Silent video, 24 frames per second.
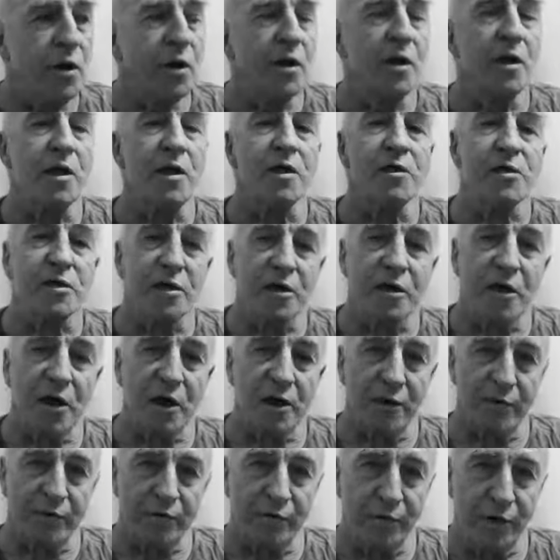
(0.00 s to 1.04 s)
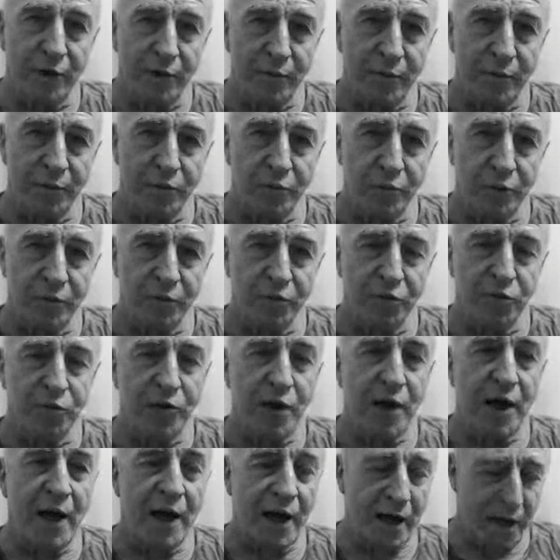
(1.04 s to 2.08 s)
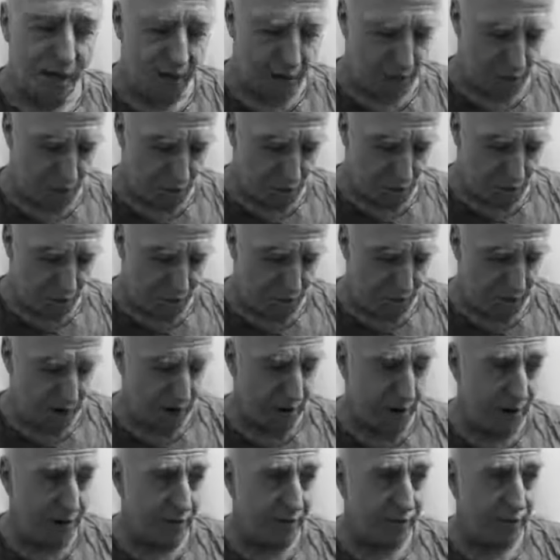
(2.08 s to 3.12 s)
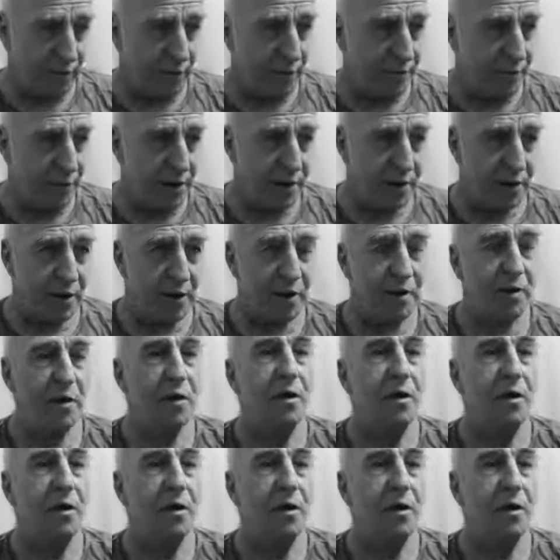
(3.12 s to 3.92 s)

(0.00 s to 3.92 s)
is the diaphragm. We put the hand on the diaphragm here,